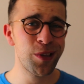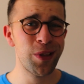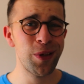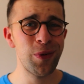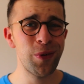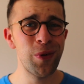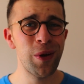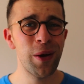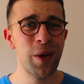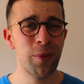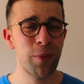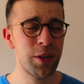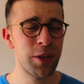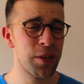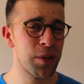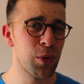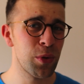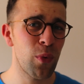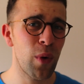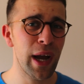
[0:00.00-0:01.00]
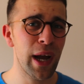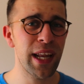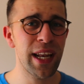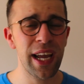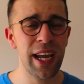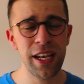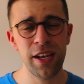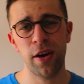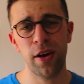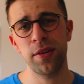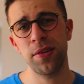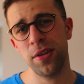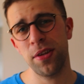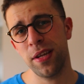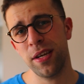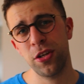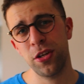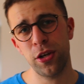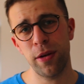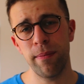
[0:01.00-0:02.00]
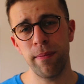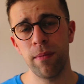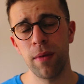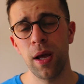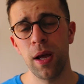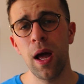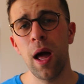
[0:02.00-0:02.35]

too, which is quite a nice addition.